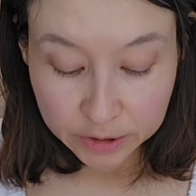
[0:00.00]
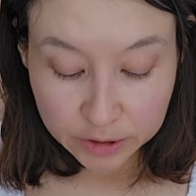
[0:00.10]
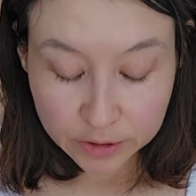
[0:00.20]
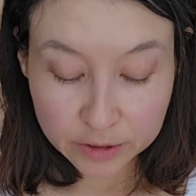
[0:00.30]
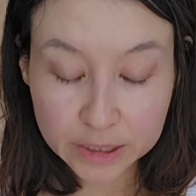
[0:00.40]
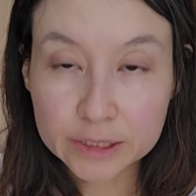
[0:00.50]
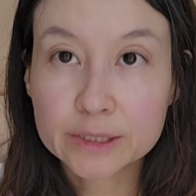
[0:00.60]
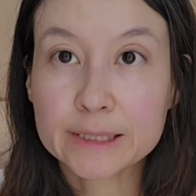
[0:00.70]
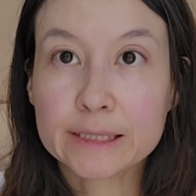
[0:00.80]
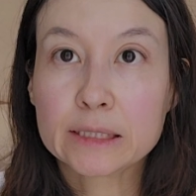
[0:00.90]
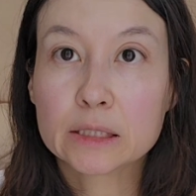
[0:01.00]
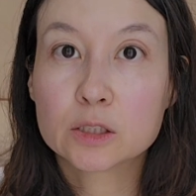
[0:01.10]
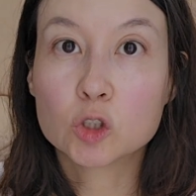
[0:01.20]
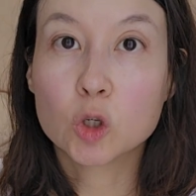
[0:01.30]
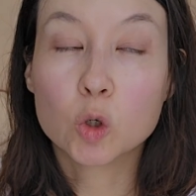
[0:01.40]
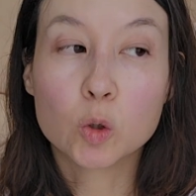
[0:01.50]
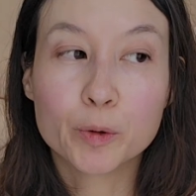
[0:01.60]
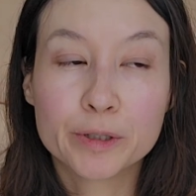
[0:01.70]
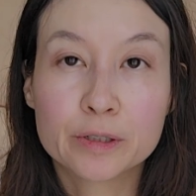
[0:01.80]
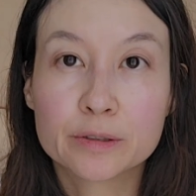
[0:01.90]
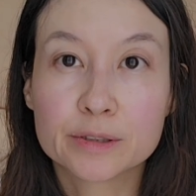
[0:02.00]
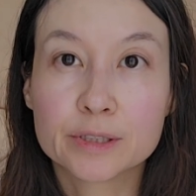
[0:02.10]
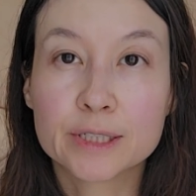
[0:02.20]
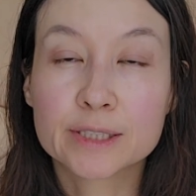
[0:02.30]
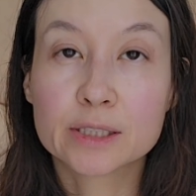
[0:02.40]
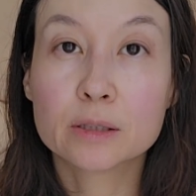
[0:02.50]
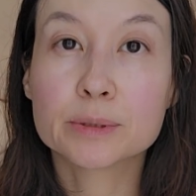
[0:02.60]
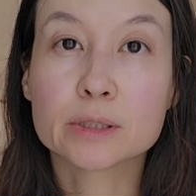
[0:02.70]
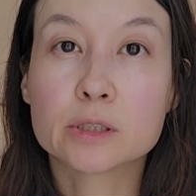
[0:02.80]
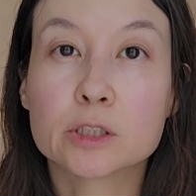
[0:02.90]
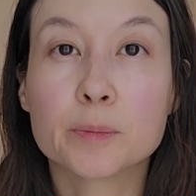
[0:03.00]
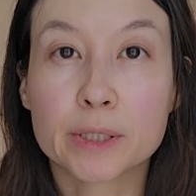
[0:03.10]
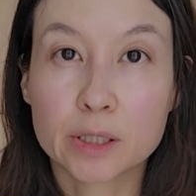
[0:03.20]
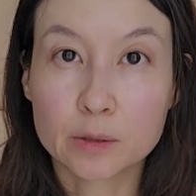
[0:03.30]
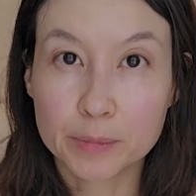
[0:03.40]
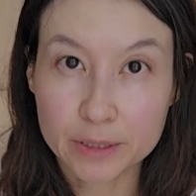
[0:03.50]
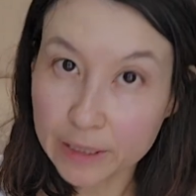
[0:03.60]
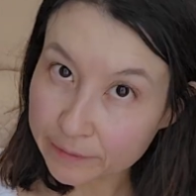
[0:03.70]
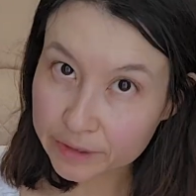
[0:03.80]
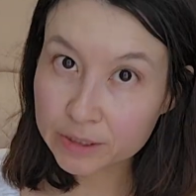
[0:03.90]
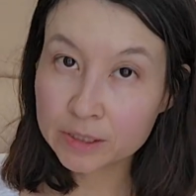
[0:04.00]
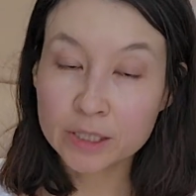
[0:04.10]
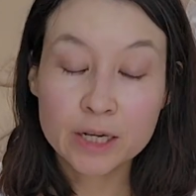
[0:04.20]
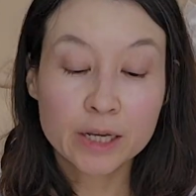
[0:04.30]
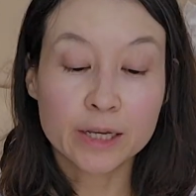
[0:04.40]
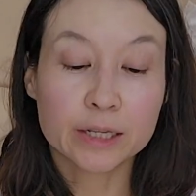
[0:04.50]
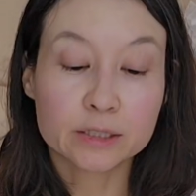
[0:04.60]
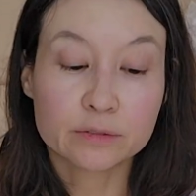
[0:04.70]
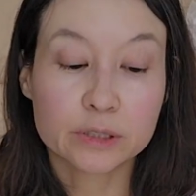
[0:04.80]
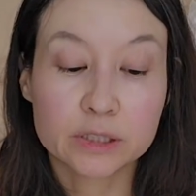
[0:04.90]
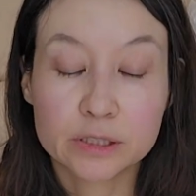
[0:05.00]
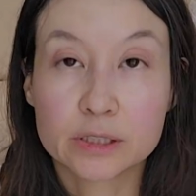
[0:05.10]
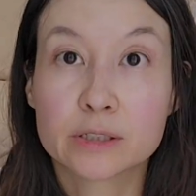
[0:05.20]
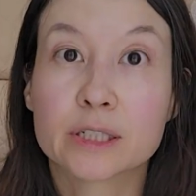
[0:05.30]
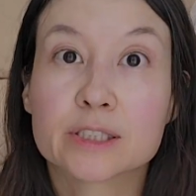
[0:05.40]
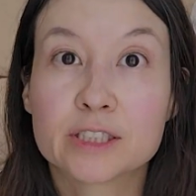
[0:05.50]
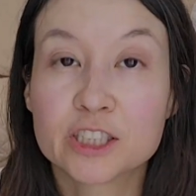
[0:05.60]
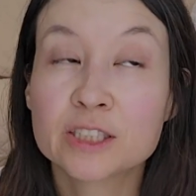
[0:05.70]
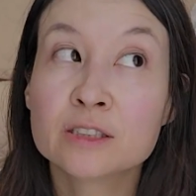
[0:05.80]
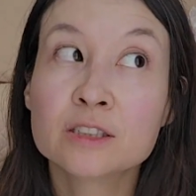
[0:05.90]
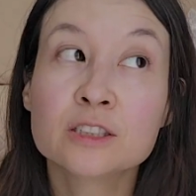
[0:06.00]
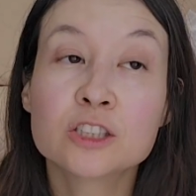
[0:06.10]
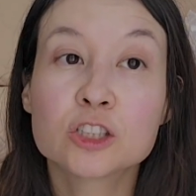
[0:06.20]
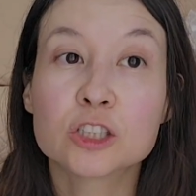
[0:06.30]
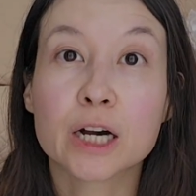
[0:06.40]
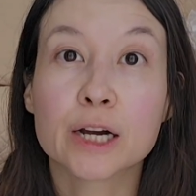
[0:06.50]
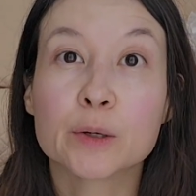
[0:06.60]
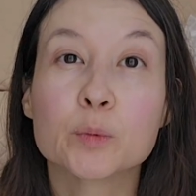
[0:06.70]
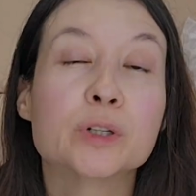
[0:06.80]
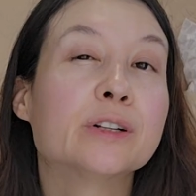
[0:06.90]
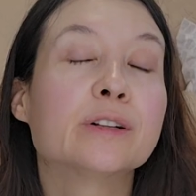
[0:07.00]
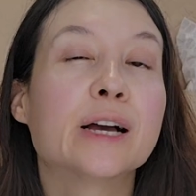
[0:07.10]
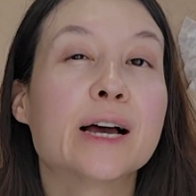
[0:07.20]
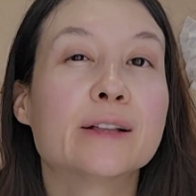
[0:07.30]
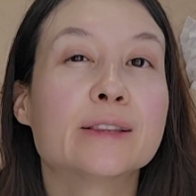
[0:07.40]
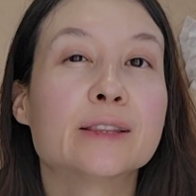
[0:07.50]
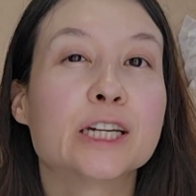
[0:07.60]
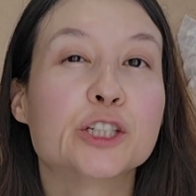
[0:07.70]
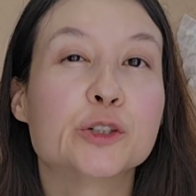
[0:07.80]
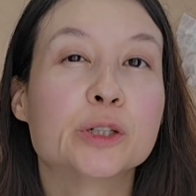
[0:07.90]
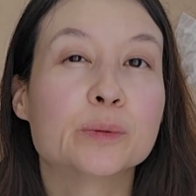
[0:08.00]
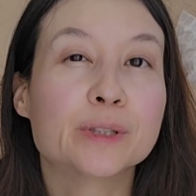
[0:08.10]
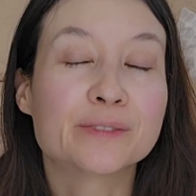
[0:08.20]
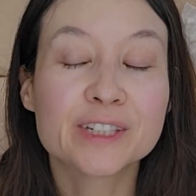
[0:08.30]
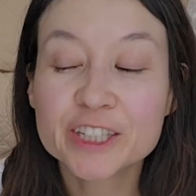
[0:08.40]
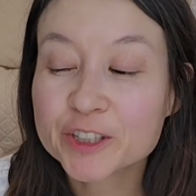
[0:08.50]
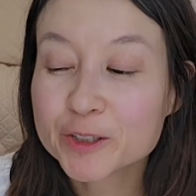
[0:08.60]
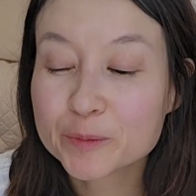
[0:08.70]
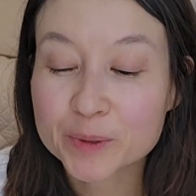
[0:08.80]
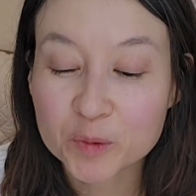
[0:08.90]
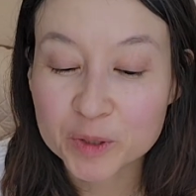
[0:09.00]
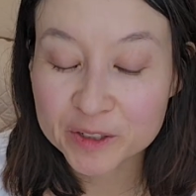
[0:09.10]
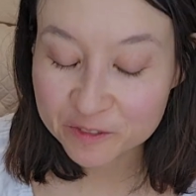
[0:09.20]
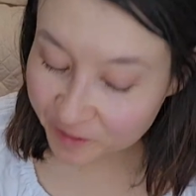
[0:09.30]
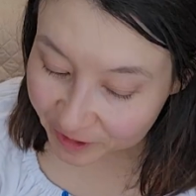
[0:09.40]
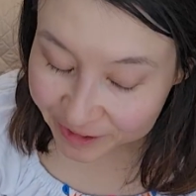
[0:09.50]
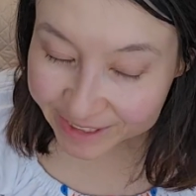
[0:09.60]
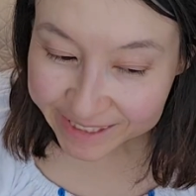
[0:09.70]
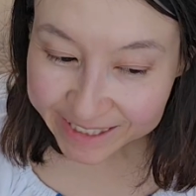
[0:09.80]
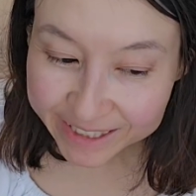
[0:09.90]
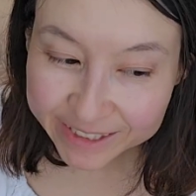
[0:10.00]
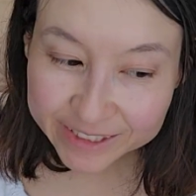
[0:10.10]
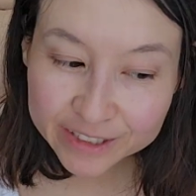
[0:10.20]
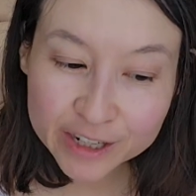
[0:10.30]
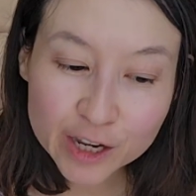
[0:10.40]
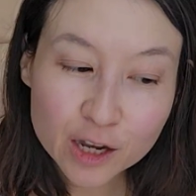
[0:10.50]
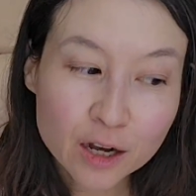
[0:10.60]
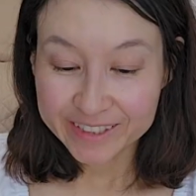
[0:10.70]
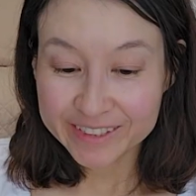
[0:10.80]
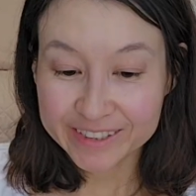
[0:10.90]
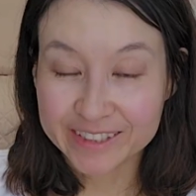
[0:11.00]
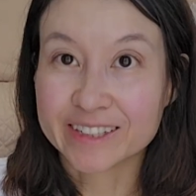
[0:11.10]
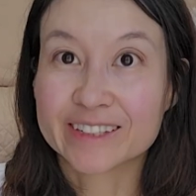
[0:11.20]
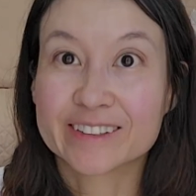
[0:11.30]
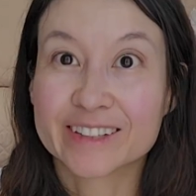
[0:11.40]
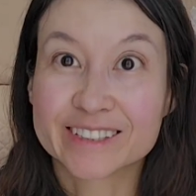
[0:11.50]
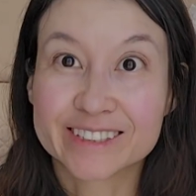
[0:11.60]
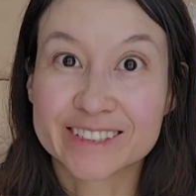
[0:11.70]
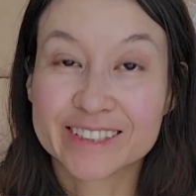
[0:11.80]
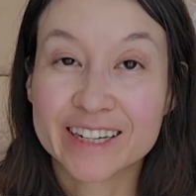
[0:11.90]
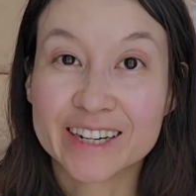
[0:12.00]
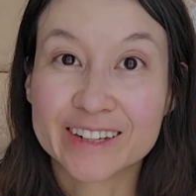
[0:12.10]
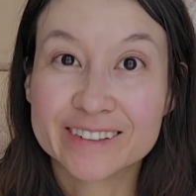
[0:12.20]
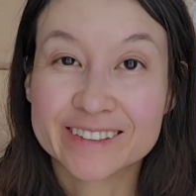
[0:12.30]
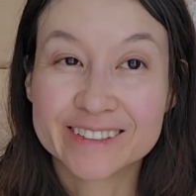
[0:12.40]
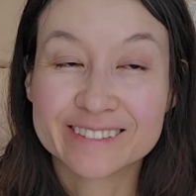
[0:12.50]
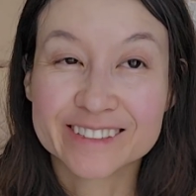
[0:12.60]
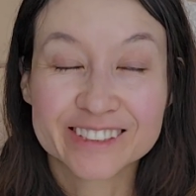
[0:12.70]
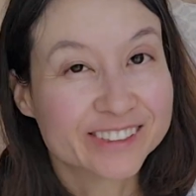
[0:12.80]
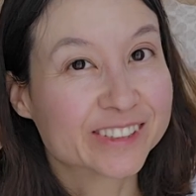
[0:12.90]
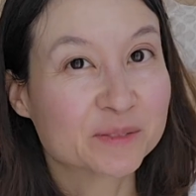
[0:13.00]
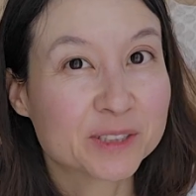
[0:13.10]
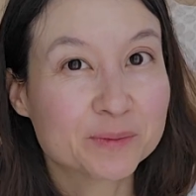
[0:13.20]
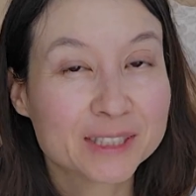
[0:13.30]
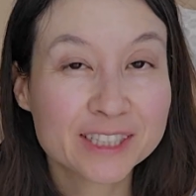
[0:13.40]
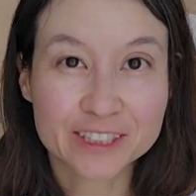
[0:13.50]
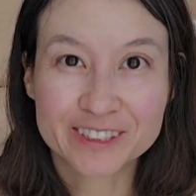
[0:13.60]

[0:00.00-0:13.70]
that is it. So the next step is to pick up 11, and if anything has changed, I will let you know in the video, but we are very excited. Yeah, that's it. We'll show you some clips later.